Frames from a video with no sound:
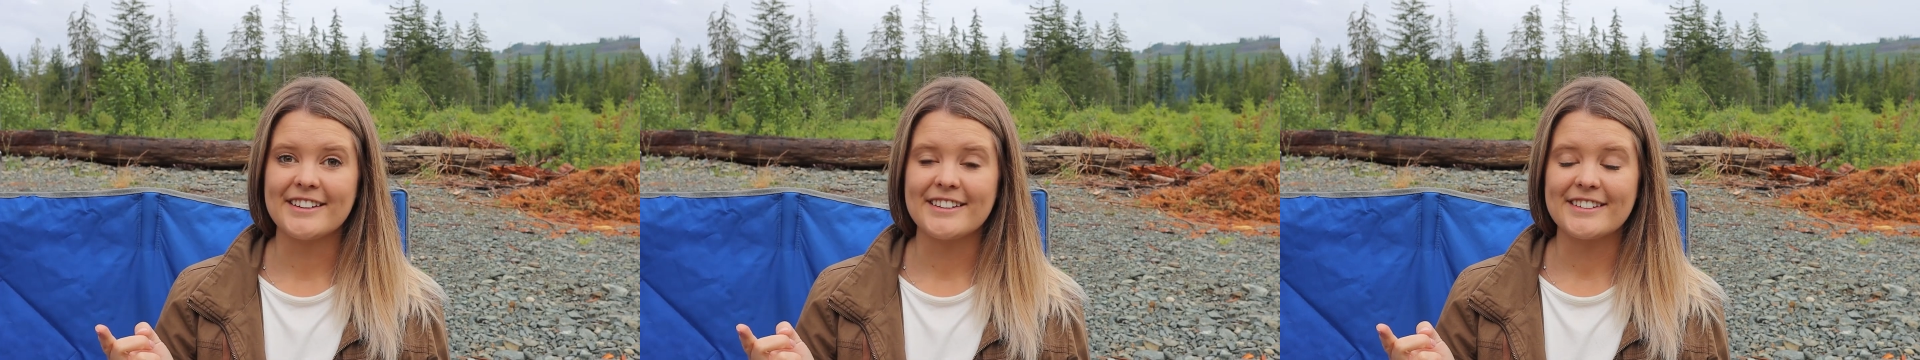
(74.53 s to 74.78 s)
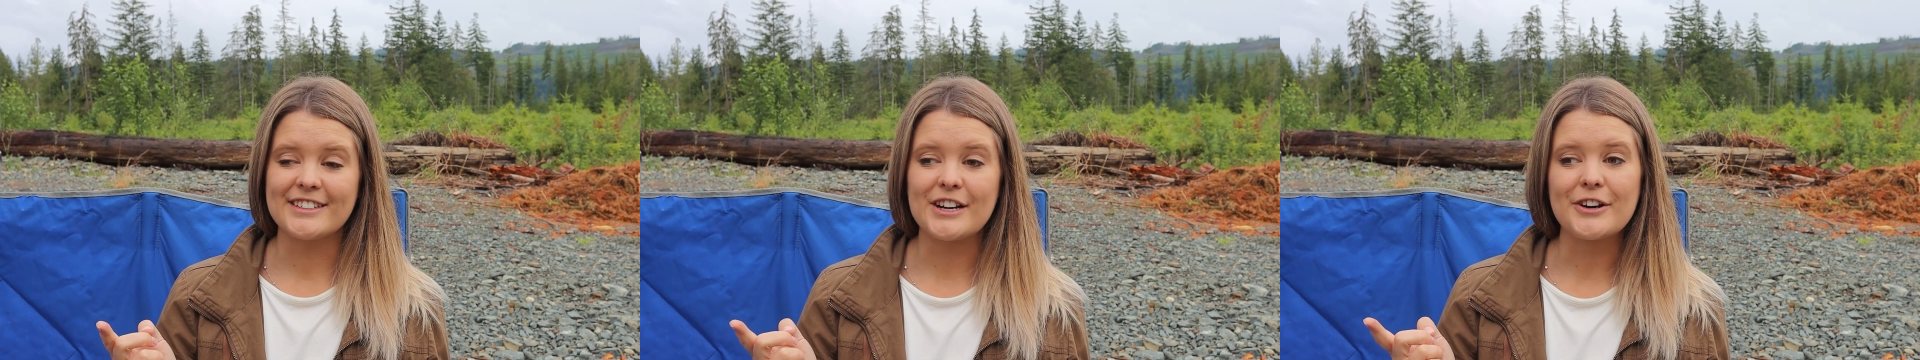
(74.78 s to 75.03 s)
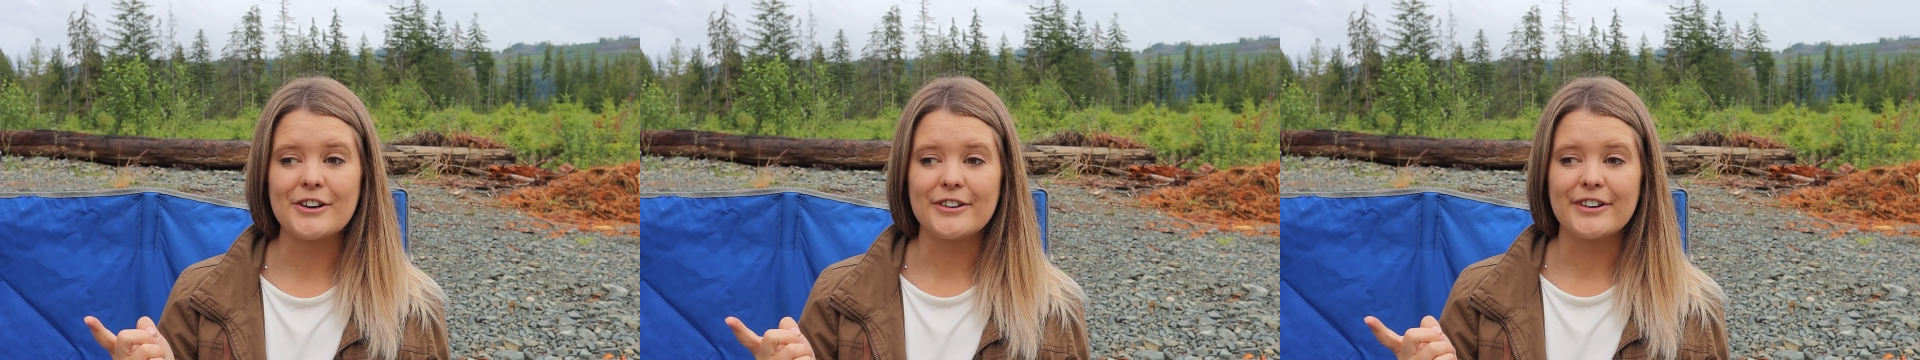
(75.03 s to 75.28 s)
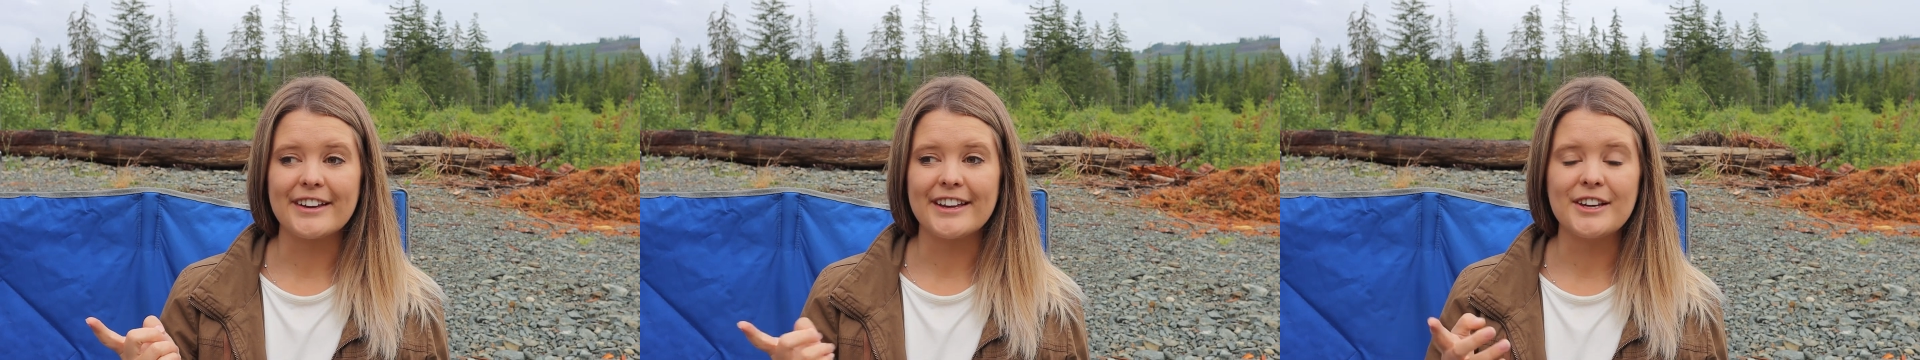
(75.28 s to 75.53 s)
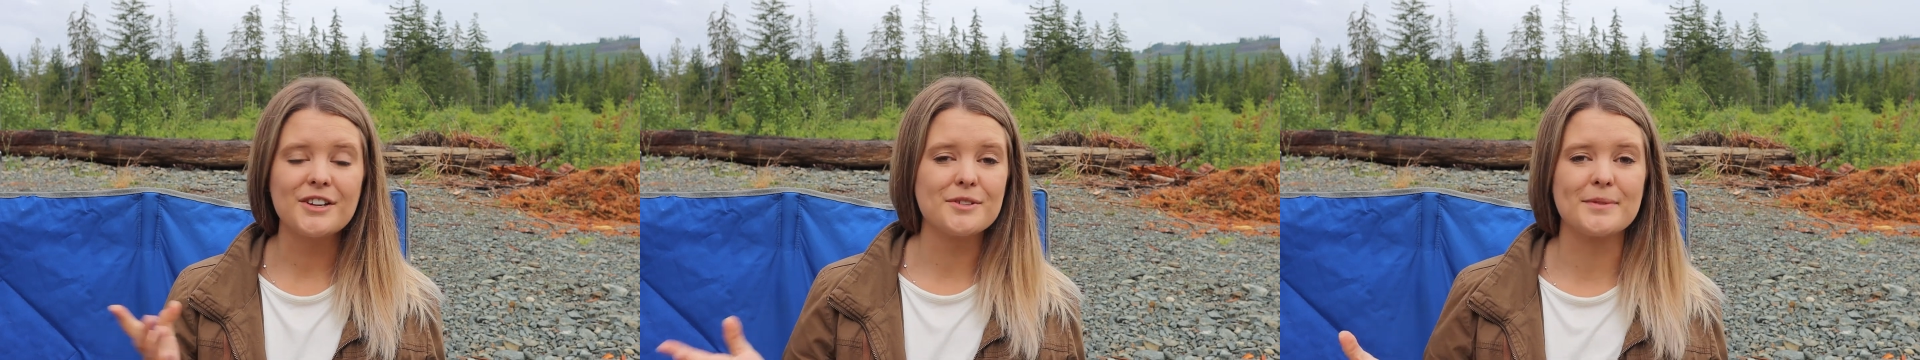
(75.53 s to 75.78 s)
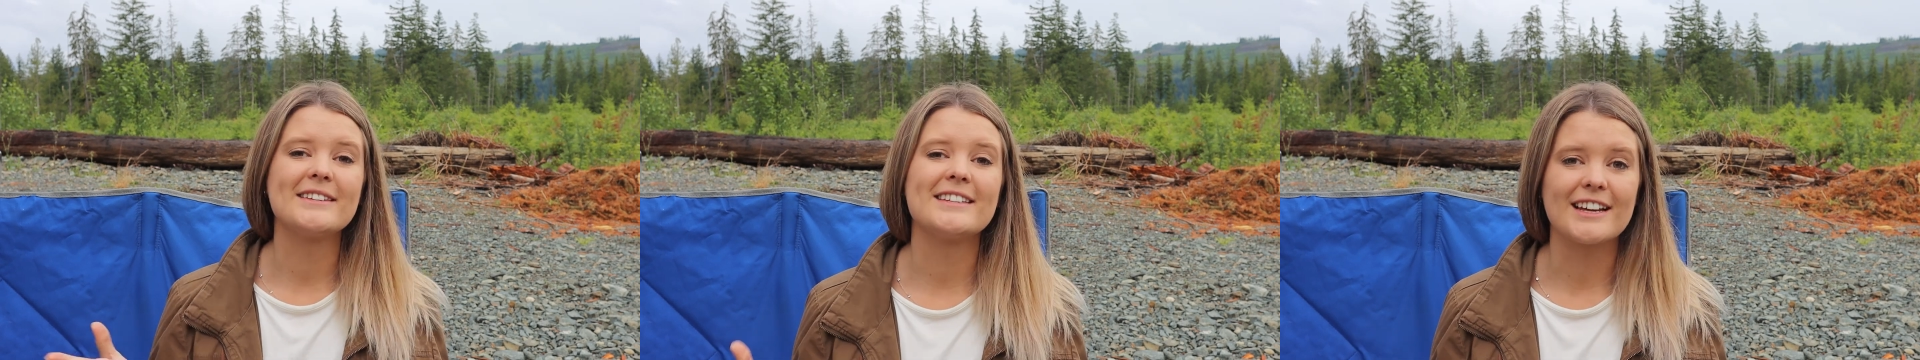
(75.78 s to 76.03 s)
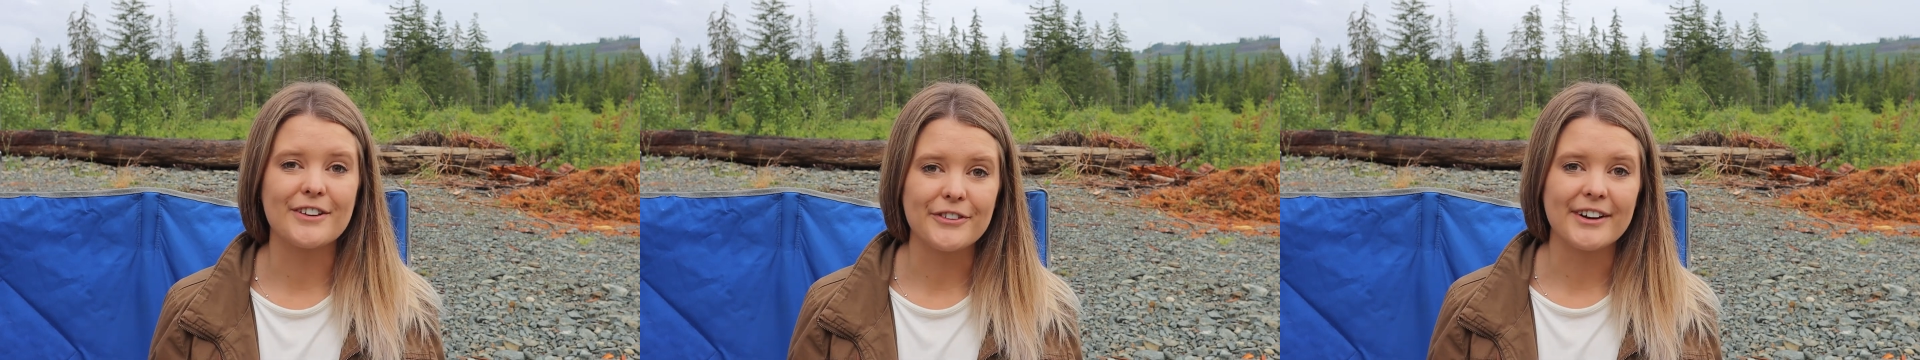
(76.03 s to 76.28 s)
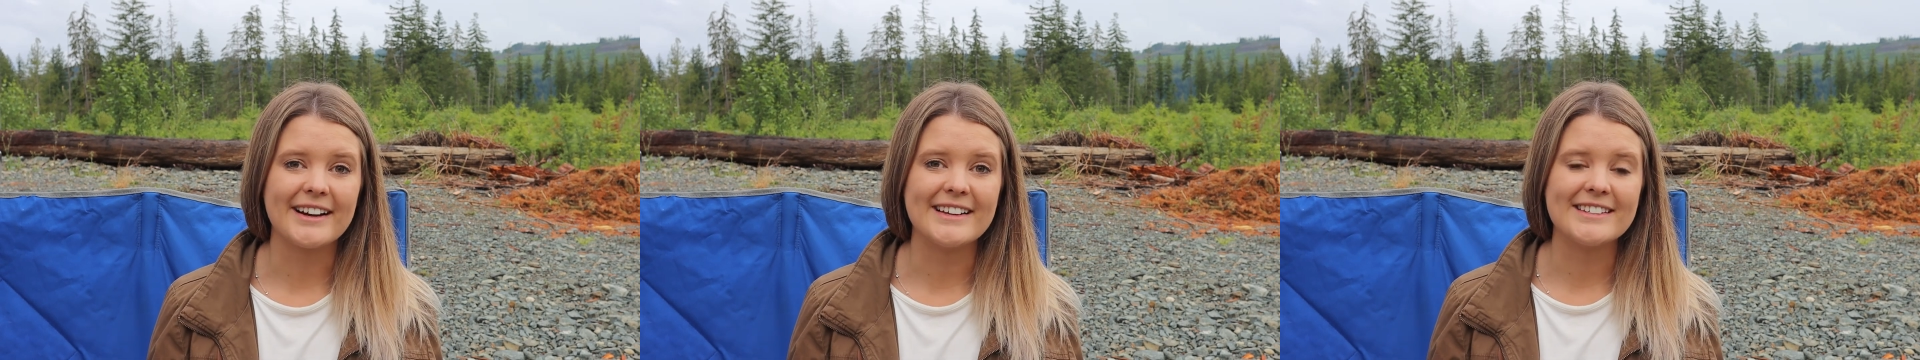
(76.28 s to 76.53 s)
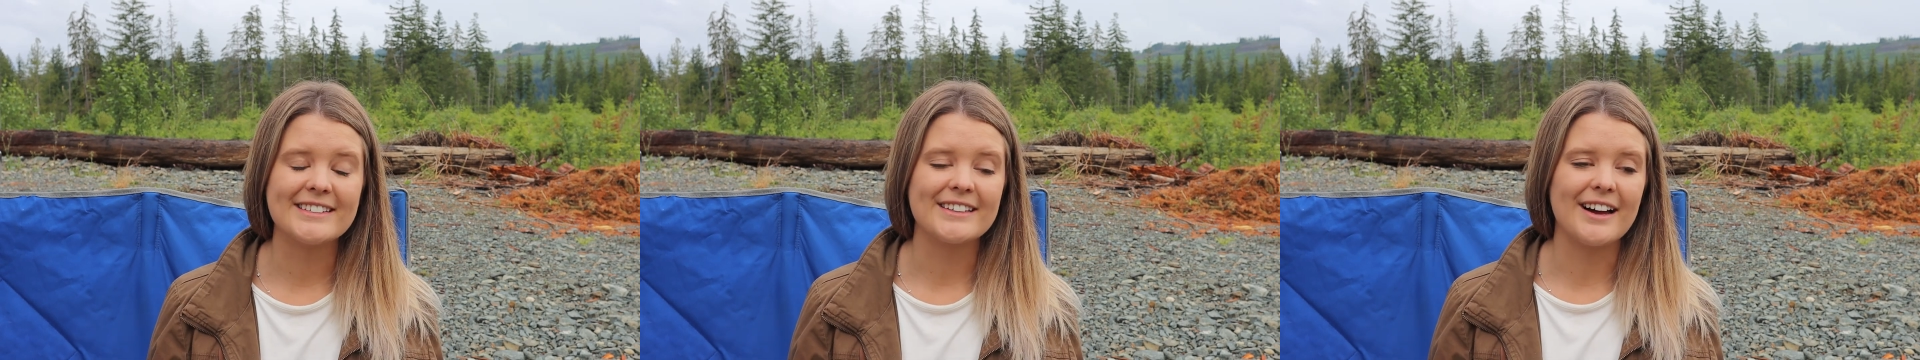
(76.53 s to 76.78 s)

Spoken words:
So a huge mistake for us.